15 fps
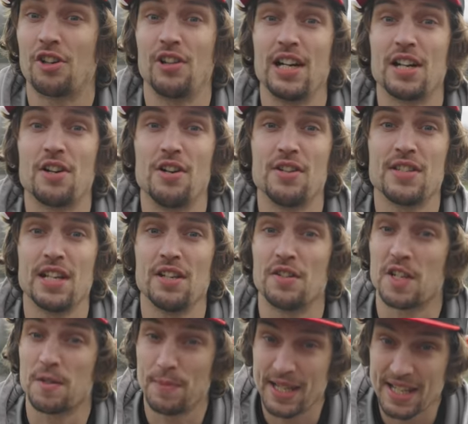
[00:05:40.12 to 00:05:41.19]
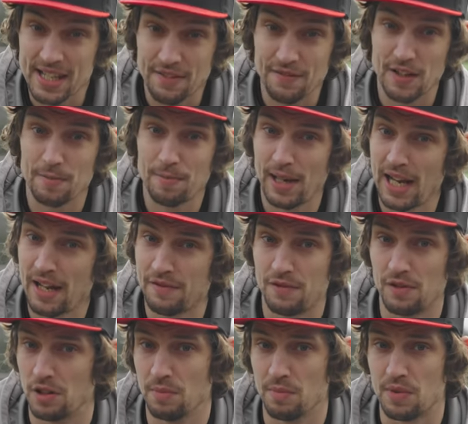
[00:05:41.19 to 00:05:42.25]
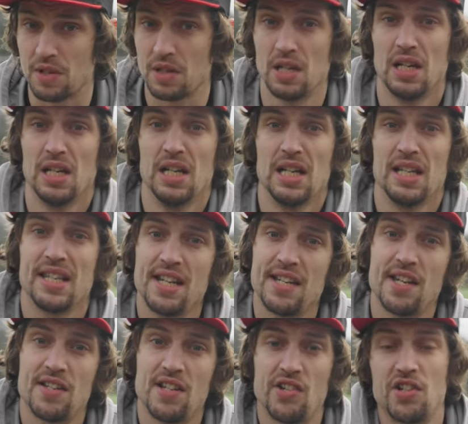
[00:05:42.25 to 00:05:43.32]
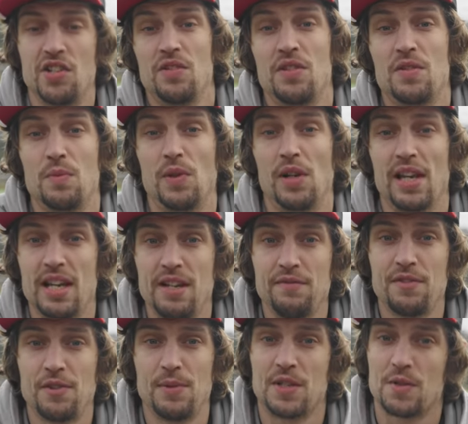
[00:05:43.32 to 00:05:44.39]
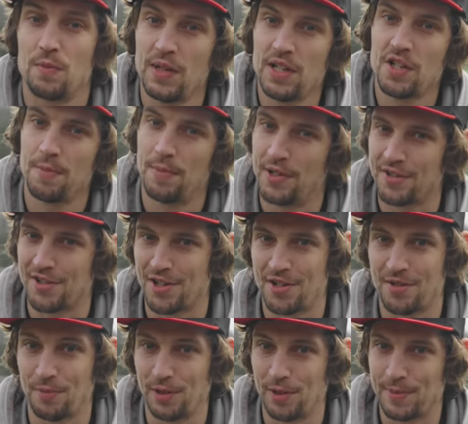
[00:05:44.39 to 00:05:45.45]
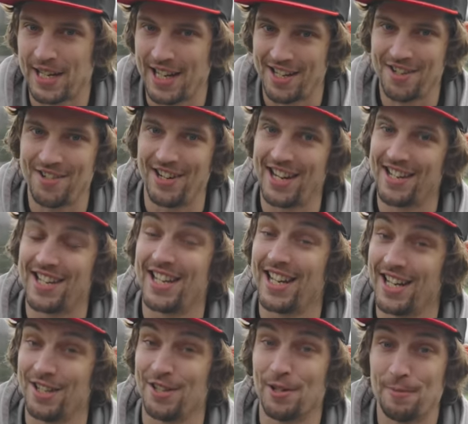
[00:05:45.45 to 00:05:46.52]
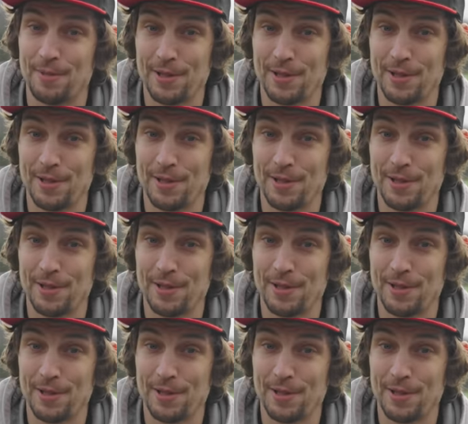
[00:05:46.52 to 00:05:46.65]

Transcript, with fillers: create content on specific platforms. These decisions will influence which sponsors will be interested in your